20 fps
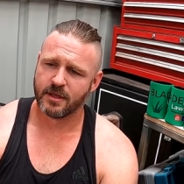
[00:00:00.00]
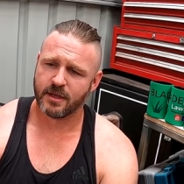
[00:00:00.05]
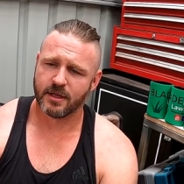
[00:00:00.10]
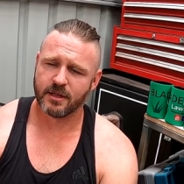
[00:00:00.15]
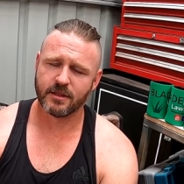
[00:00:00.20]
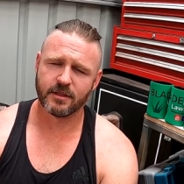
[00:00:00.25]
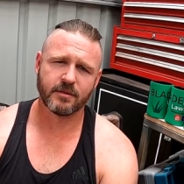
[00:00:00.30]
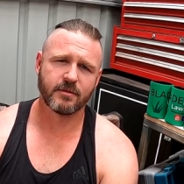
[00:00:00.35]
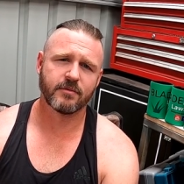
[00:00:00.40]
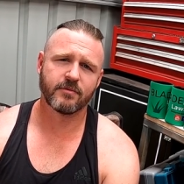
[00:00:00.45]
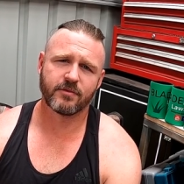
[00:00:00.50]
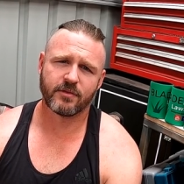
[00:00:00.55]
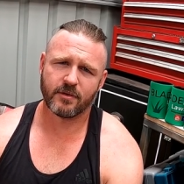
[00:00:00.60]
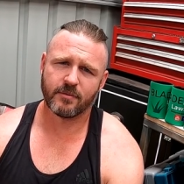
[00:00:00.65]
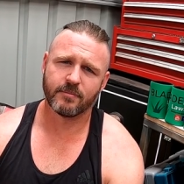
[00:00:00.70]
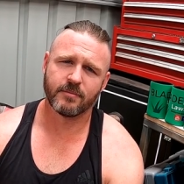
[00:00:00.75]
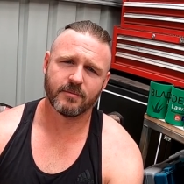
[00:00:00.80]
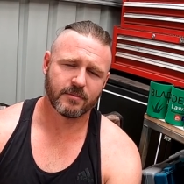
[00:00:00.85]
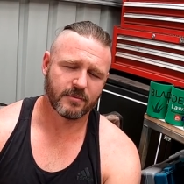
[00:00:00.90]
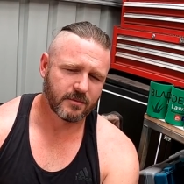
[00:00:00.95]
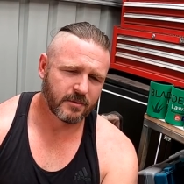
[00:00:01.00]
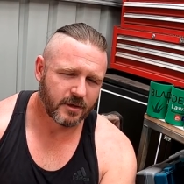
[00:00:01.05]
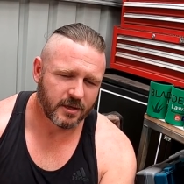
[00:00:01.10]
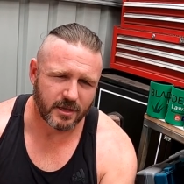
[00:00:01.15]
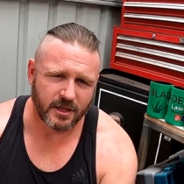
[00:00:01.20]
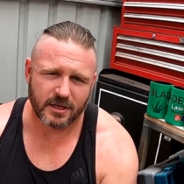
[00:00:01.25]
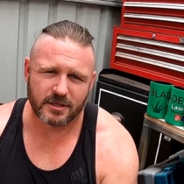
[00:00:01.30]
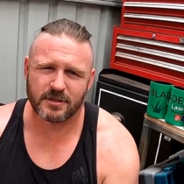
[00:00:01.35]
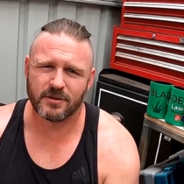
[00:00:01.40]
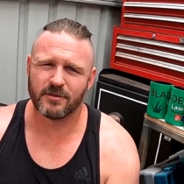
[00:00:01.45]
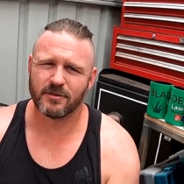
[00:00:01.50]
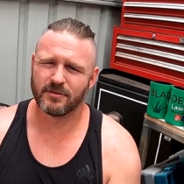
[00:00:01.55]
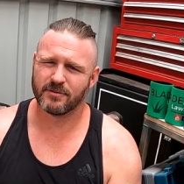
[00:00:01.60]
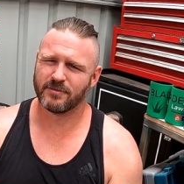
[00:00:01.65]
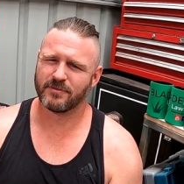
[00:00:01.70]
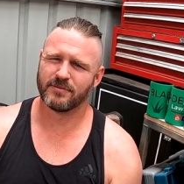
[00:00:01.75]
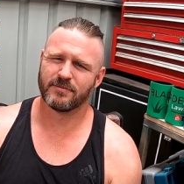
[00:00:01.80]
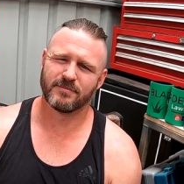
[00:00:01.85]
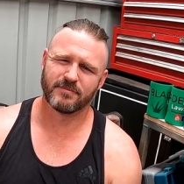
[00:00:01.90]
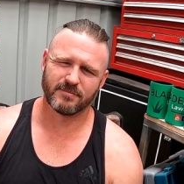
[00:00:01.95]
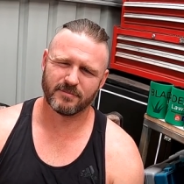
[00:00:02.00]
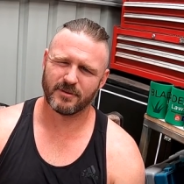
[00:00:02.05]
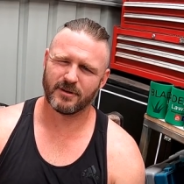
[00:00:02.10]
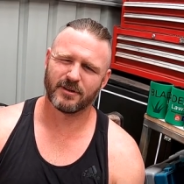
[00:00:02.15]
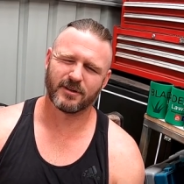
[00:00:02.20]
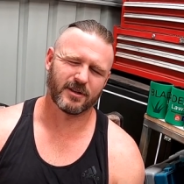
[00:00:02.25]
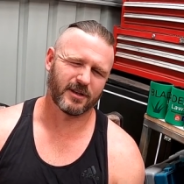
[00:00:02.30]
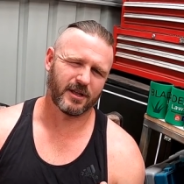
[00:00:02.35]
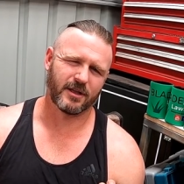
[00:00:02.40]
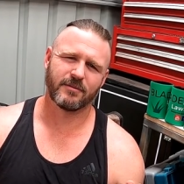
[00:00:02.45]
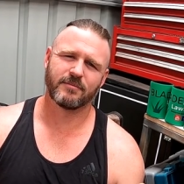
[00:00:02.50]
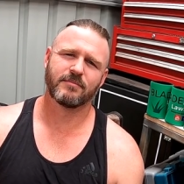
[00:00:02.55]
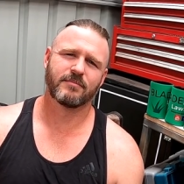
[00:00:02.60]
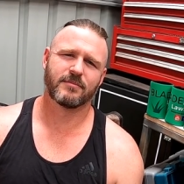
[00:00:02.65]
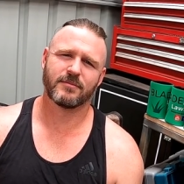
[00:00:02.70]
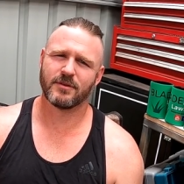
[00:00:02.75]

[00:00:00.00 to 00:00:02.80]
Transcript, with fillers: And from and that kind of I don't know.